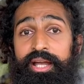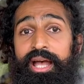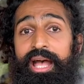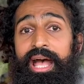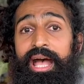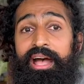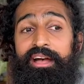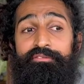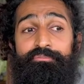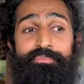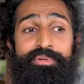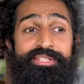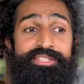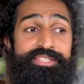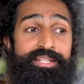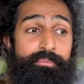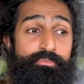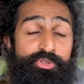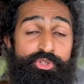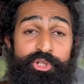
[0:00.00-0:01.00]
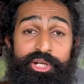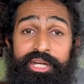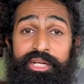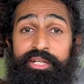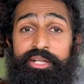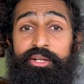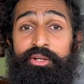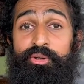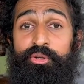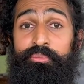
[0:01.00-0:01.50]
have been
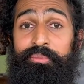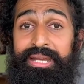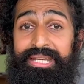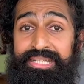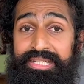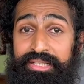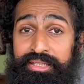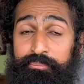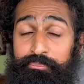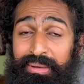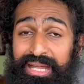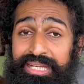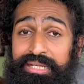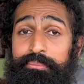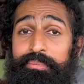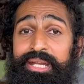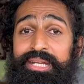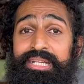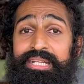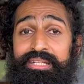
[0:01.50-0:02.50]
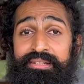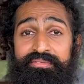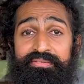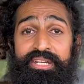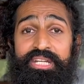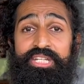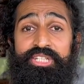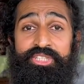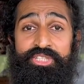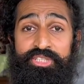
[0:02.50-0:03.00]
subjugated to many
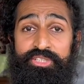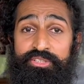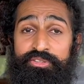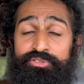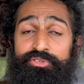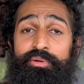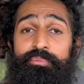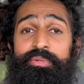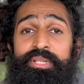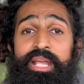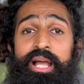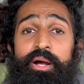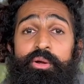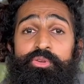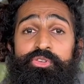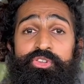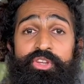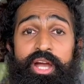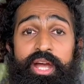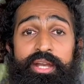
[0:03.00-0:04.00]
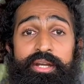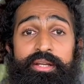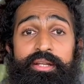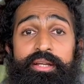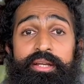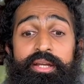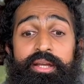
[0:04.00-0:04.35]
invasions from the outside.